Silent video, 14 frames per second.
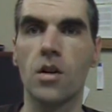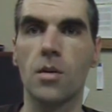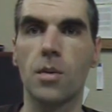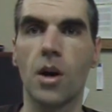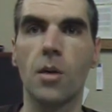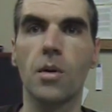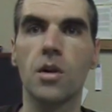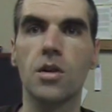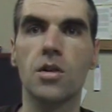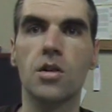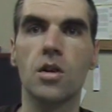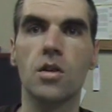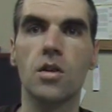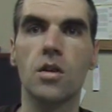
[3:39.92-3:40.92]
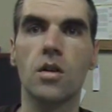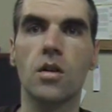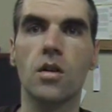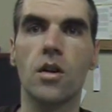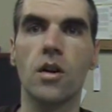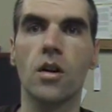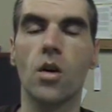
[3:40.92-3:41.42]
apartments, just
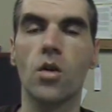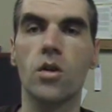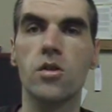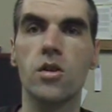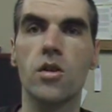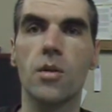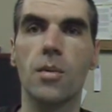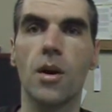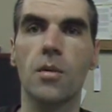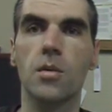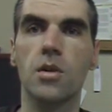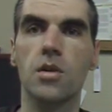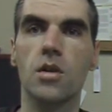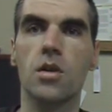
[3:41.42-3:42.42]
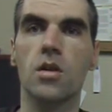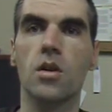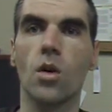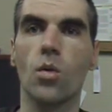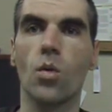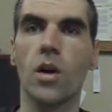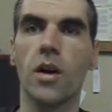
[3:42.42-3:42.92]
the owners of the apartments
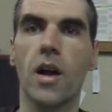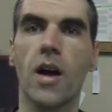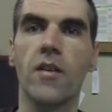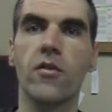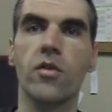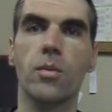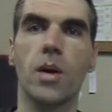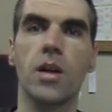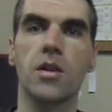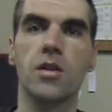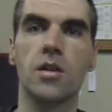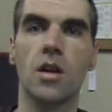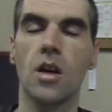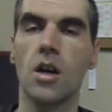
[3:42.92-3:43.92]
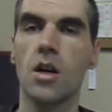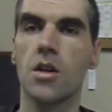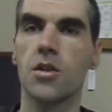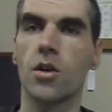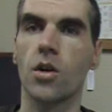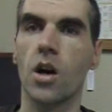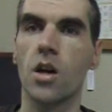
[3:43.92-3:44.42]
don't want to have pets,
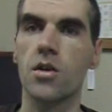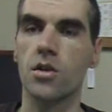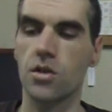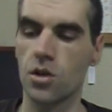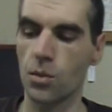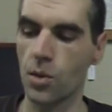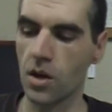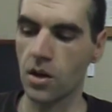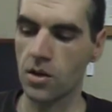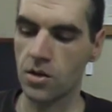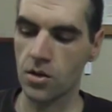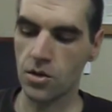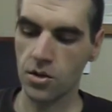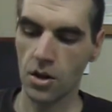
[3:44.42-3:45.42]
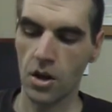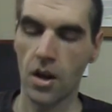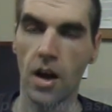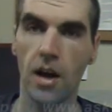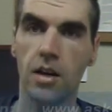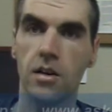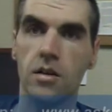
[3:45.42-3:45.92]
so it causes too many issues.
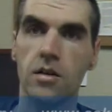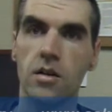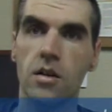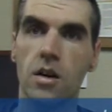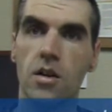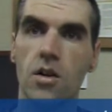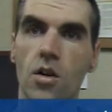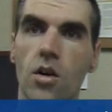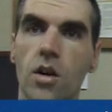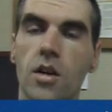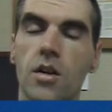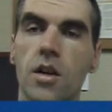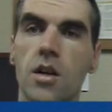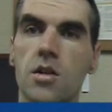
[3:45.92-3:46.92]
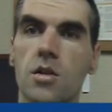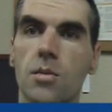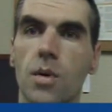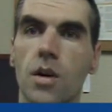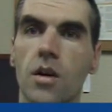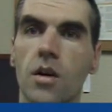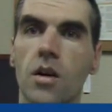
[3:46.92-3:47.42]
And in the orientation
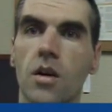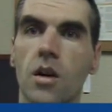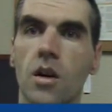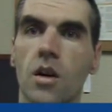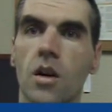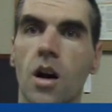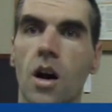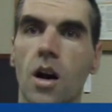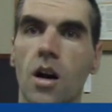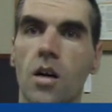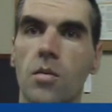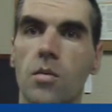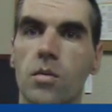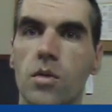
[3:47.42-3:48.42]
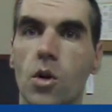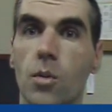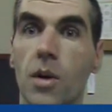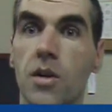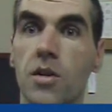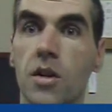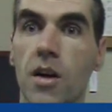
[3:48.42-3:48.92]
period, no
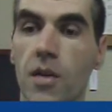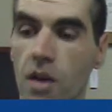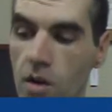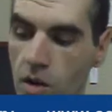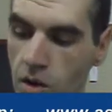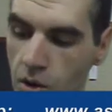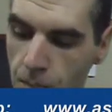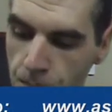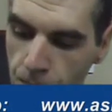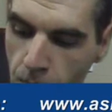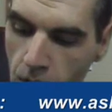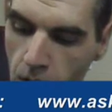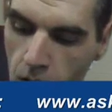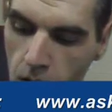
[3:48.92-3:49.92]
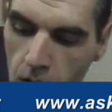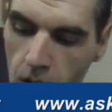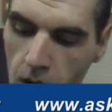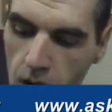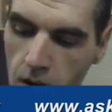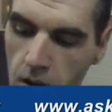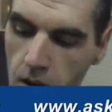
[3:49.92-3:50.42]
pets allowed there either.
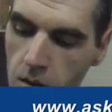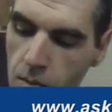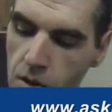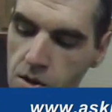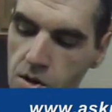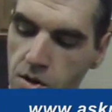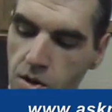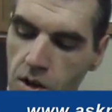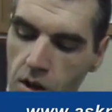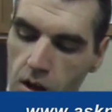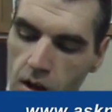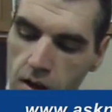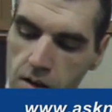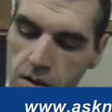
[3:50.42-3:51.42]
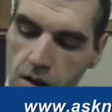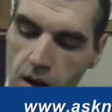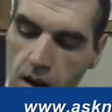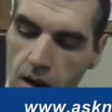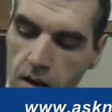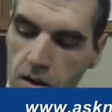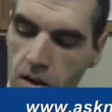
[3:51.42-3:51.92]
Emergency
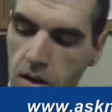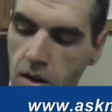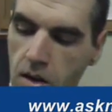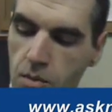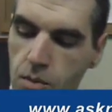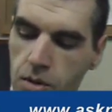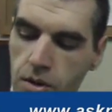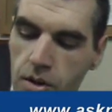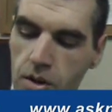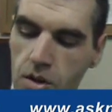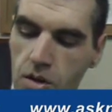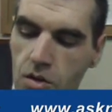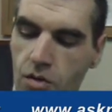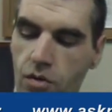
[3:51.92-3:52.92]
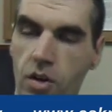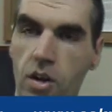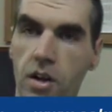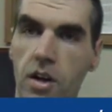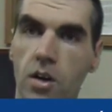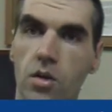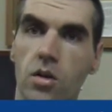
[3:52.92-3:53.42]
contact, again, please fill
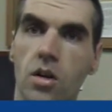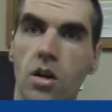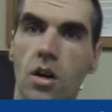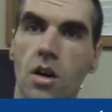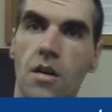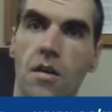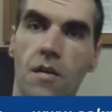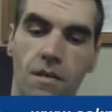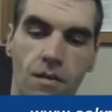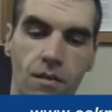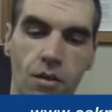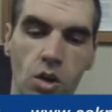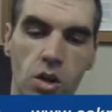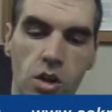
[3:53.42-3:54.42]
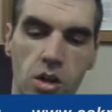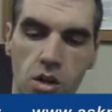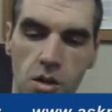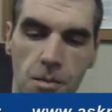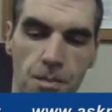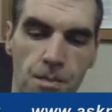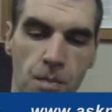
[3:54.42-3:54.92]
it out fully.